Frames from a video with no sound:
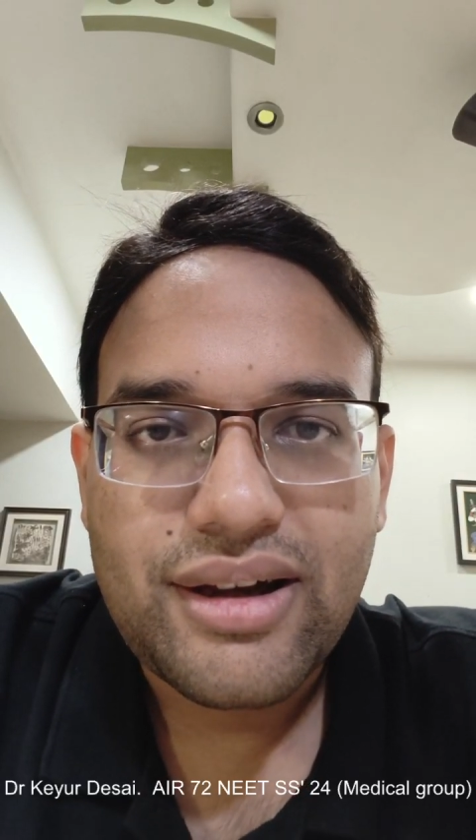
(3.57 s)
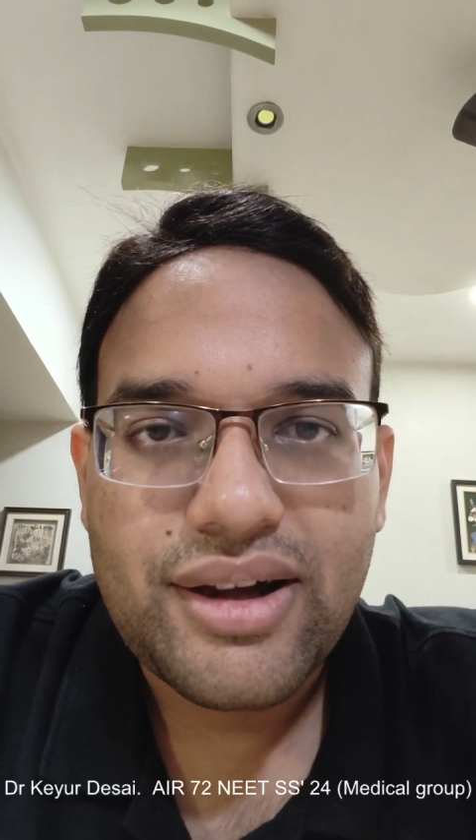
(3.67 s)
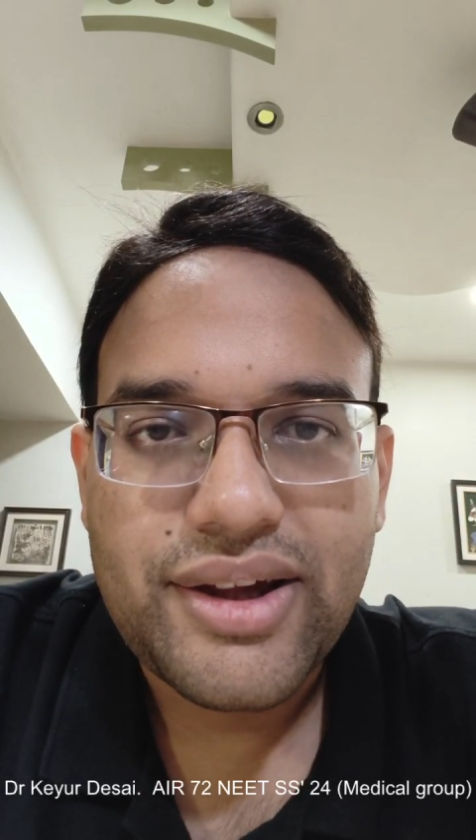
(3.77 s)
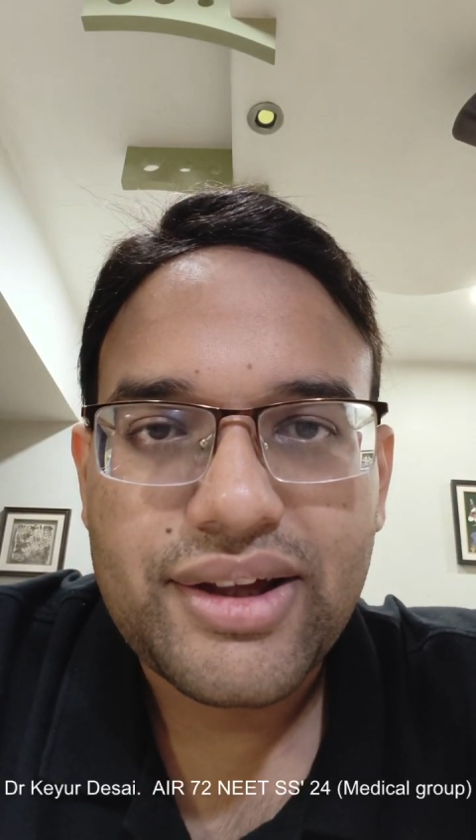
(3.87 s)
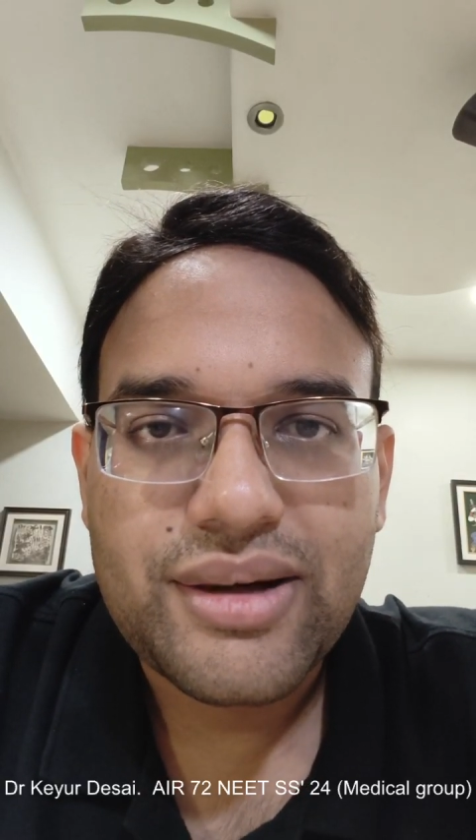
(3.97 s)

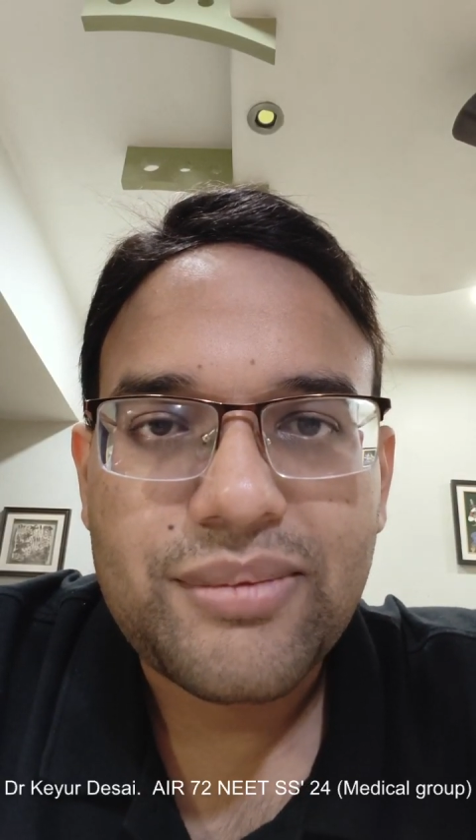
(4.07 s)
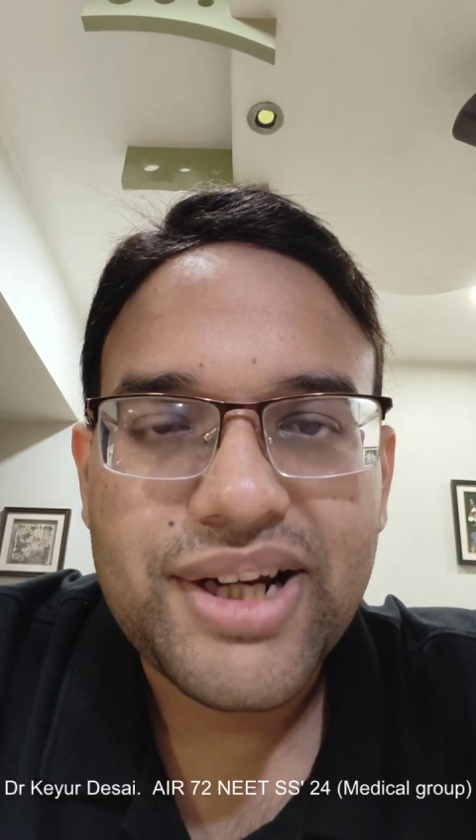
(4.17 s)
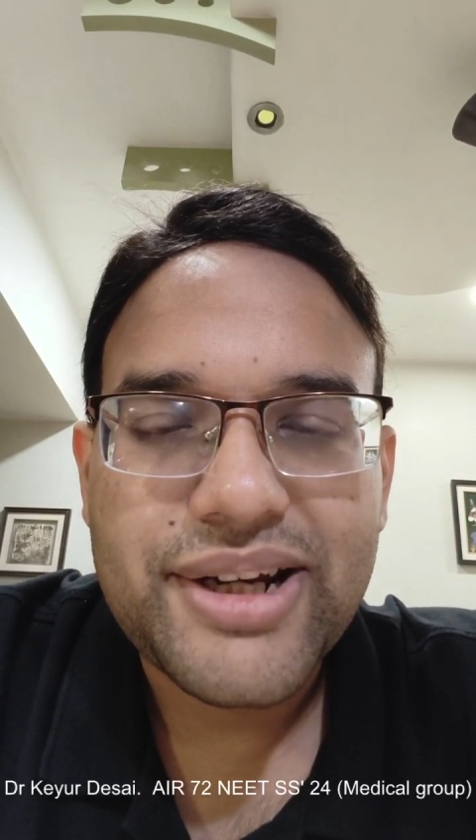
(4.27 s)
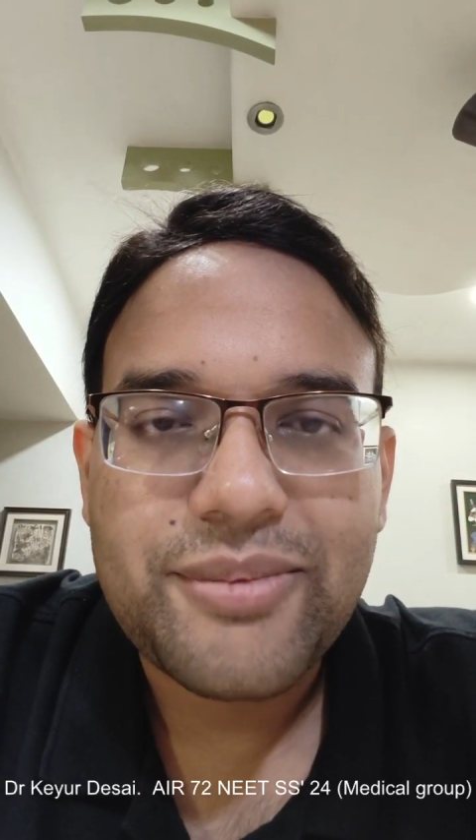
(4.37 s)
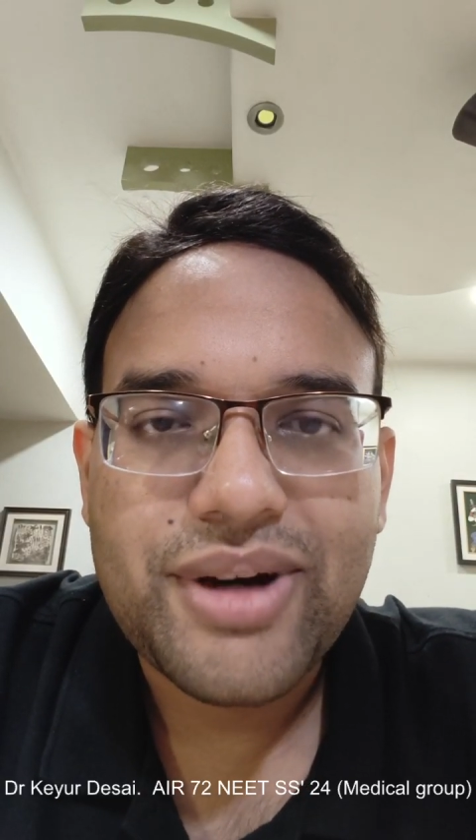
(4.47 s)
I
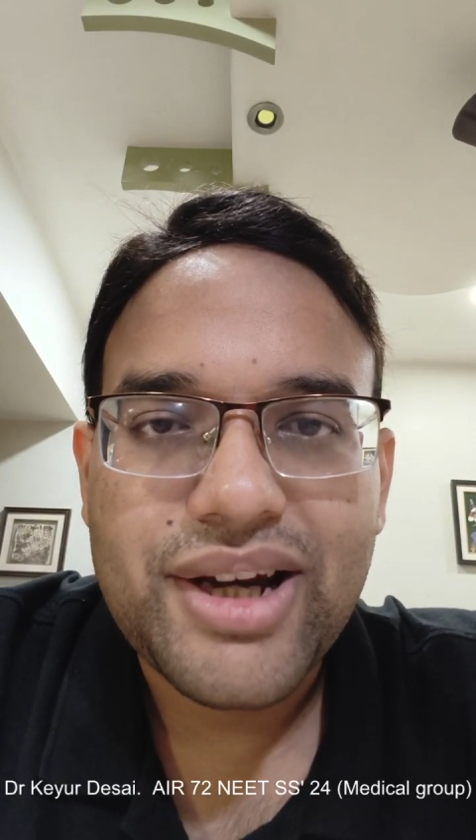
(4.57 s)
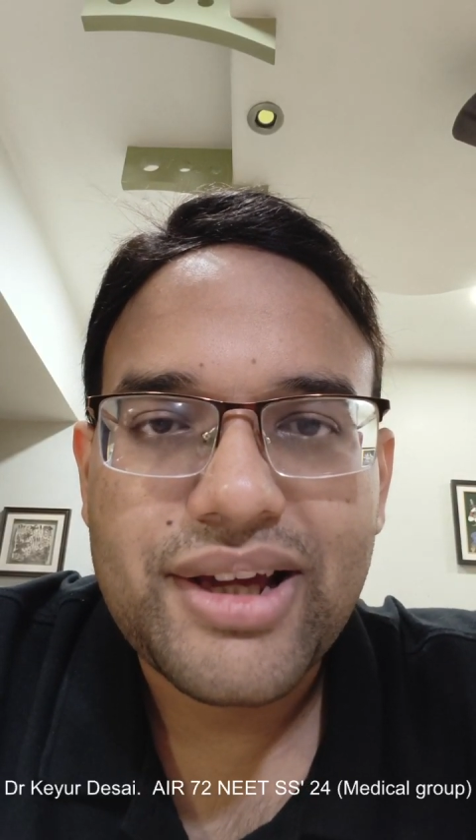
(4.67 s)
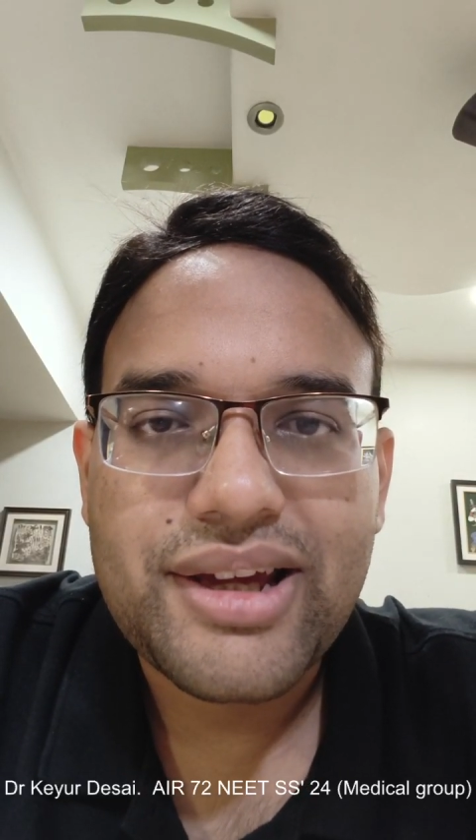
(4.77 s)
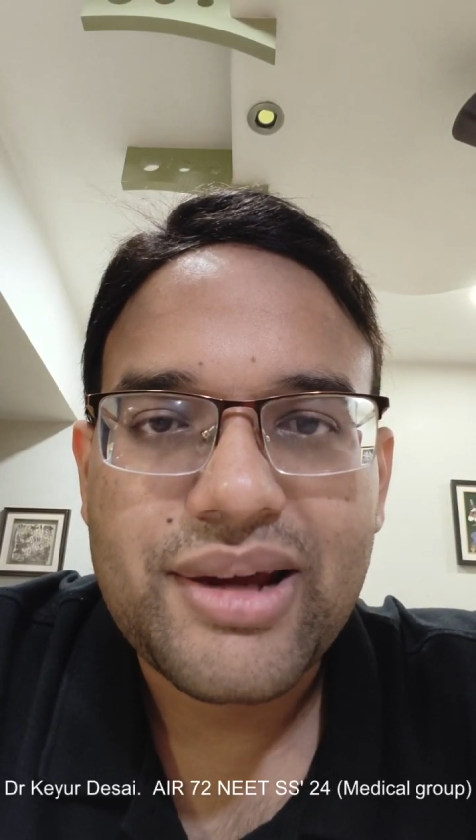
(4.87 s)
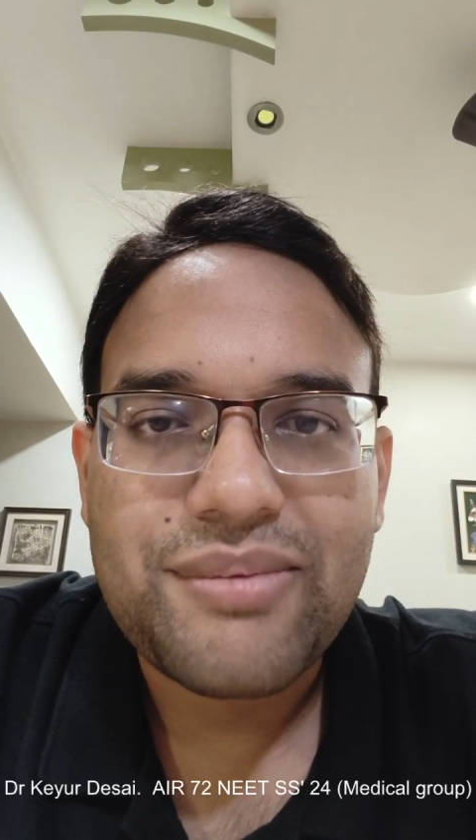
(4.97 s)
completed my